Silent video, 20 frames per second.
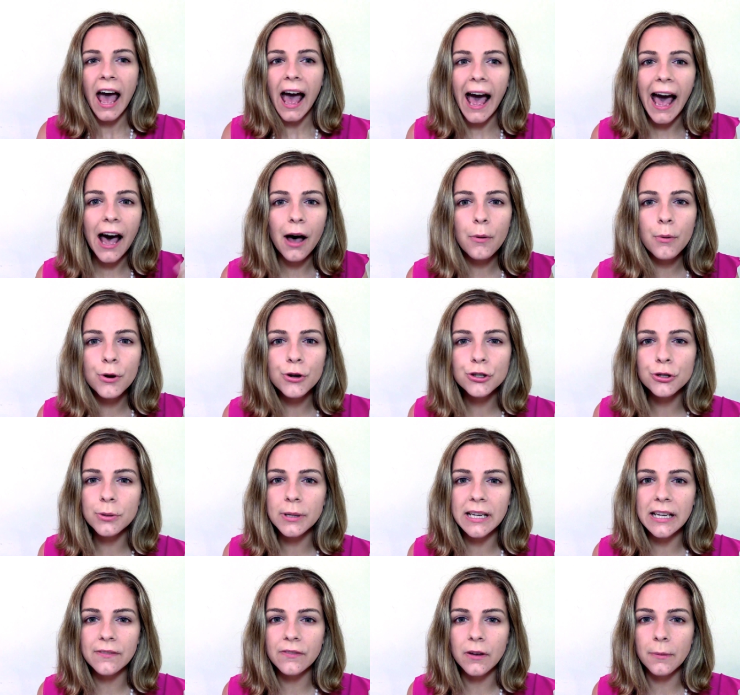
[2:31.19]
How would you
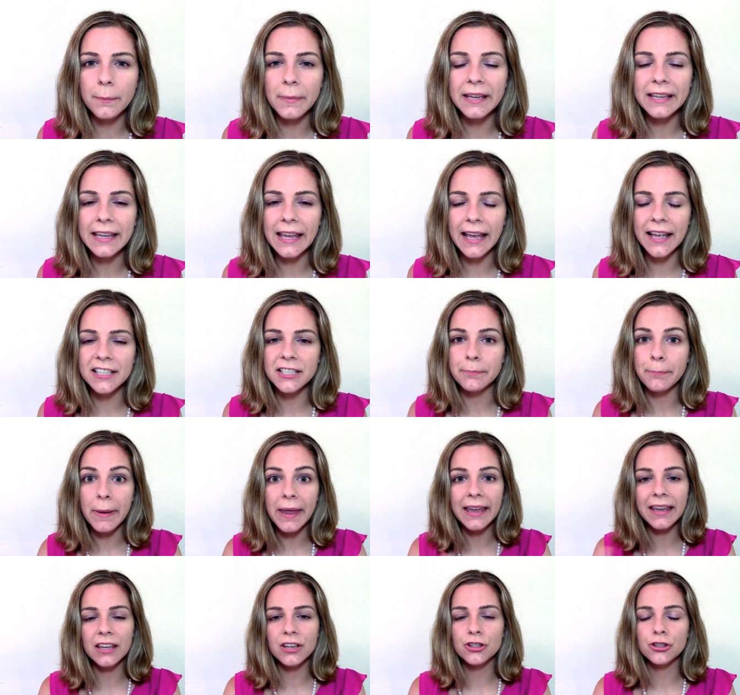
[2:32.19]
even begin to
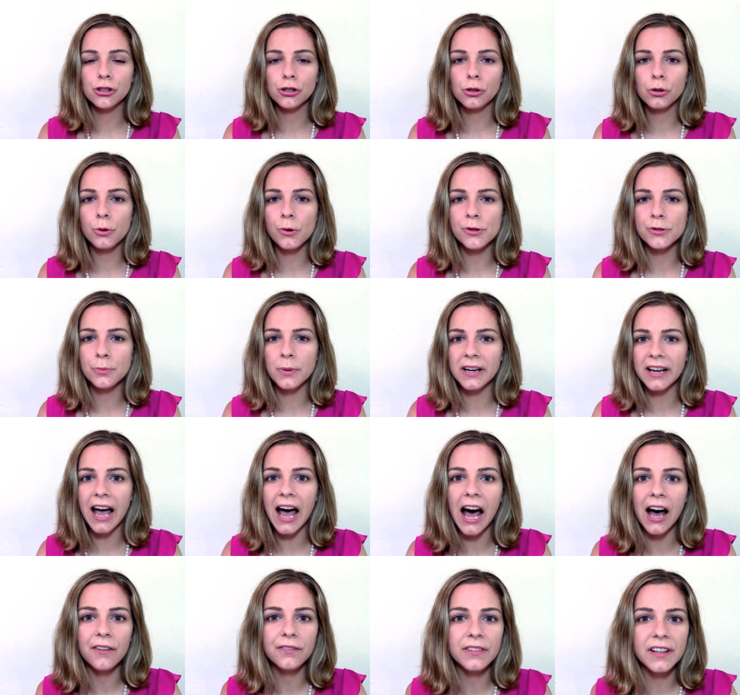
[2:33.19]
pick and choose what
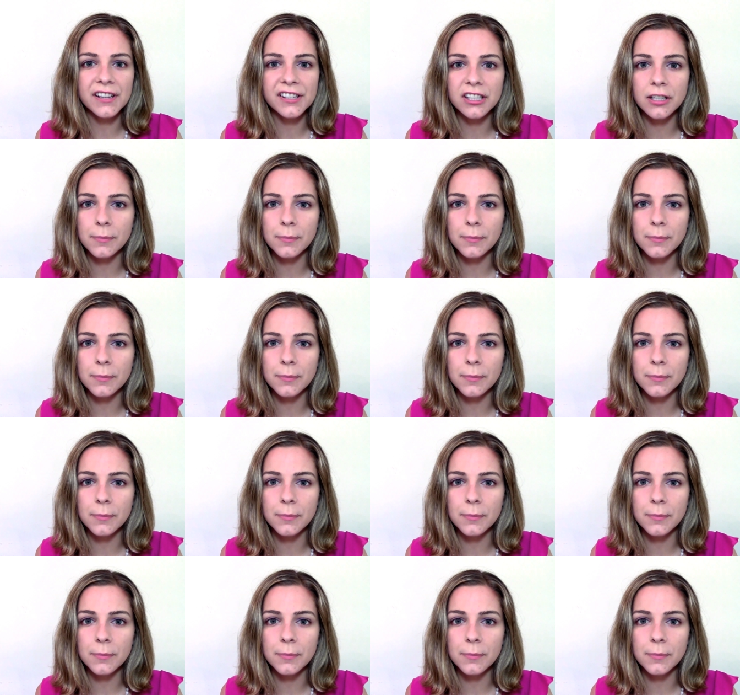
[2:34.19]
conflicts